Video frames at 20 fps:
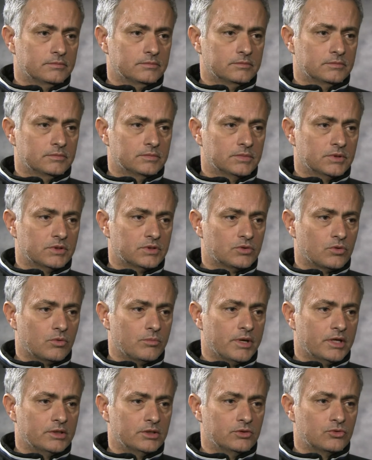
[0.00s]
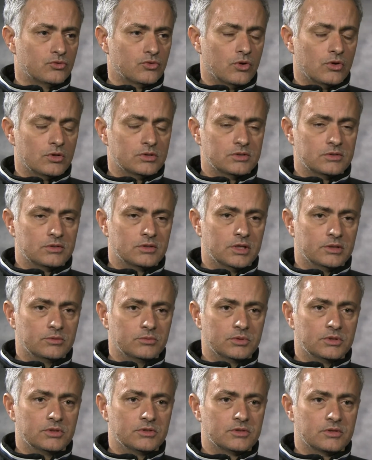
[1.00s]
So many draws that we
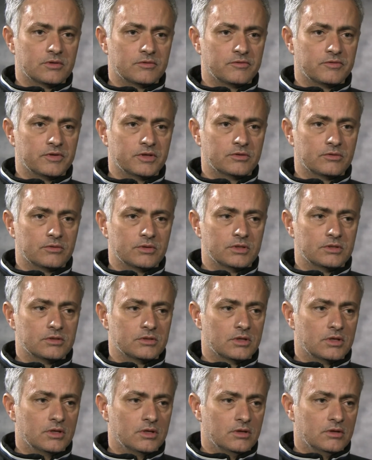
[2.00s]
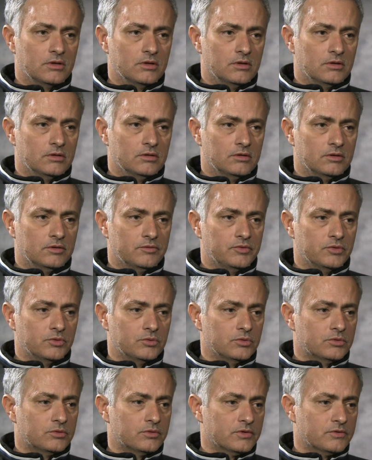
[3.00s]
deserve victories. If we
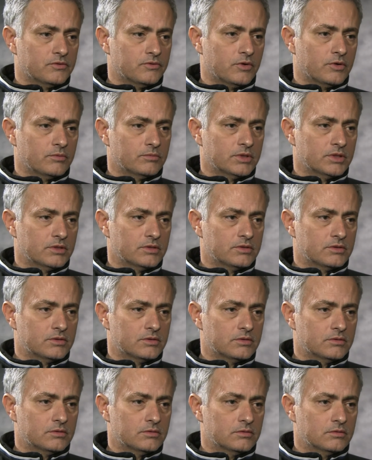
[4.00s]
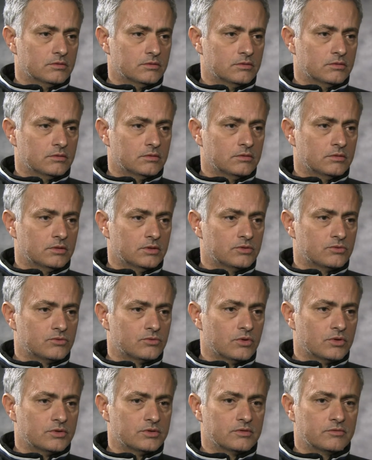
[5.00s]
could transform these
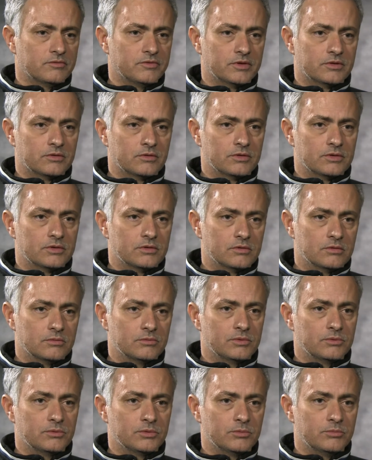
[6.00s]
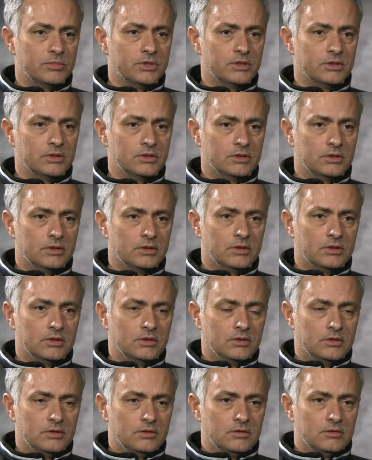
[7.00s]
draws in victories, we would be
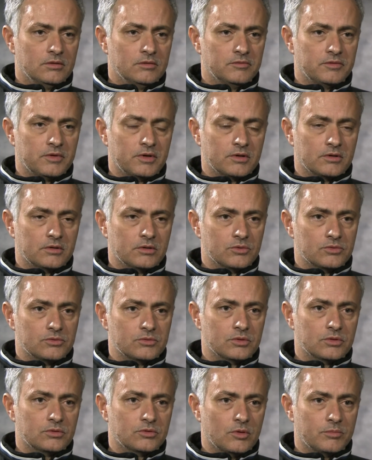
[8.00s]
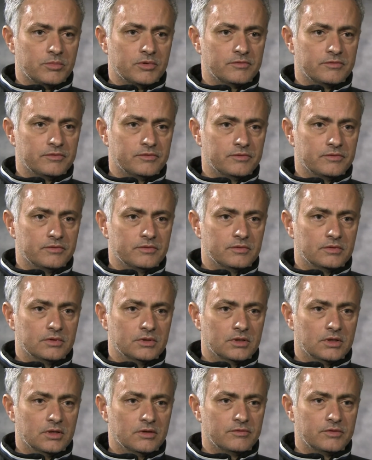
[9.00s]
very close to the top of
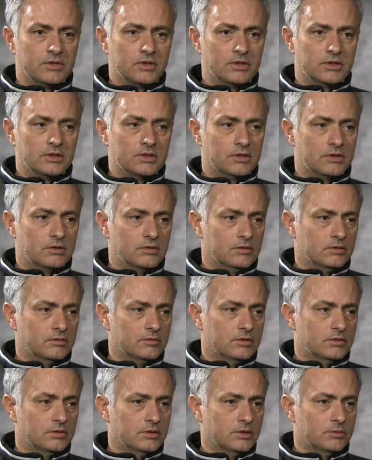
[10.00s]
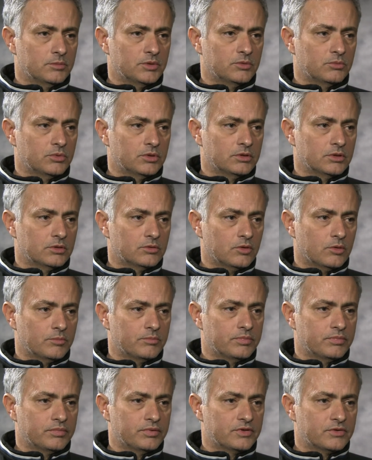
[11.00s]
the league, in between the top
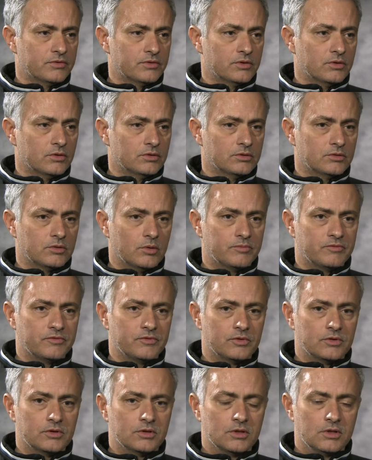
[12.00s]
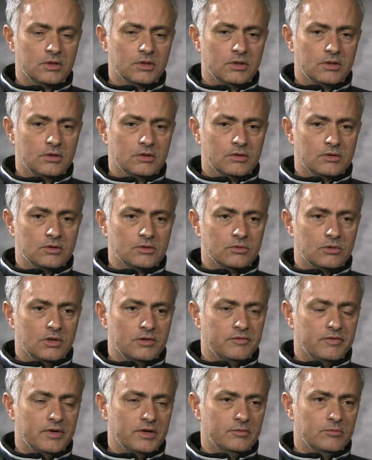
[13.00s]
3 or the top 4. So I
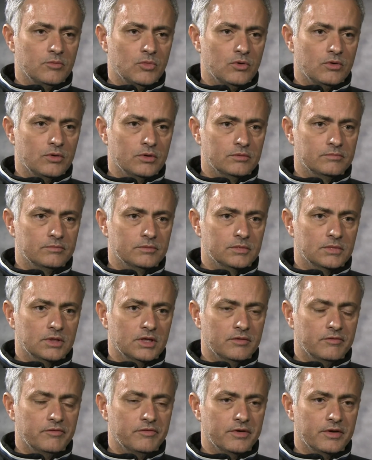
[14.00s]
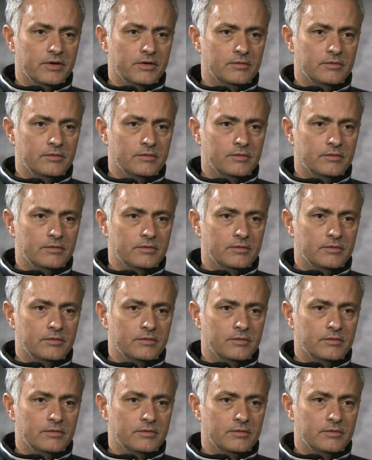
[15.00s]
find more unfair,